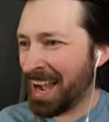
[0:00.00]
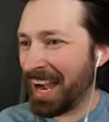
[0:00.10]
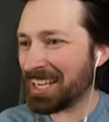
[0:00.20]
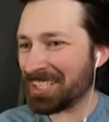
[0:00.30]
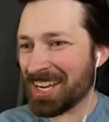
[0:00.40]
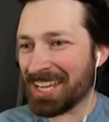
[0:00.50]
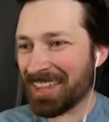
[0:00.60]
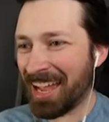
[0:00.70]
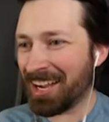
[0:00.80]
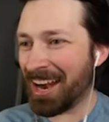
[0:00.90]
I could take
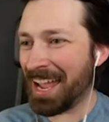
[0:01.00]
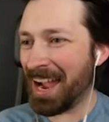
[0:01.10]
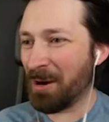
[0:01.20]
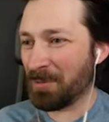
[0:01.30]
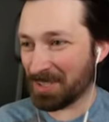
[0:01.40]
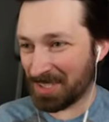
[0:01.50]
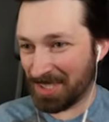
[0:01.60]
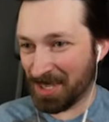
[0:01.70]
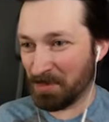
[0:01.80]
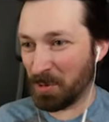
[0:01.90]
that guy out with a
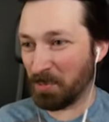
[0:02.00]
simple